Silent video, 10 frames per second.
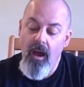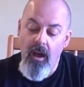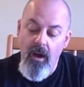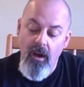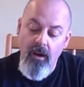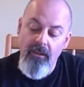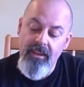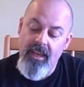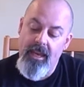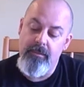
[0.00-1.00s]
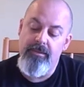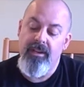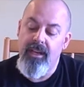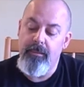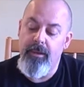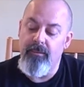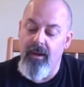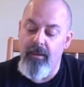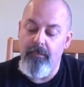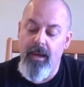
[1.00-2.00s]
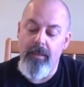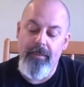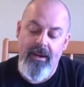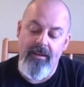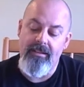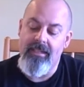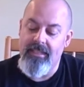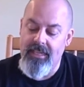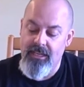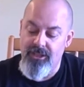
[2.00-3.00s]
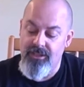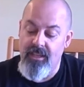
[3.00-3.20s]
All the games are going to be run by parents and teachers,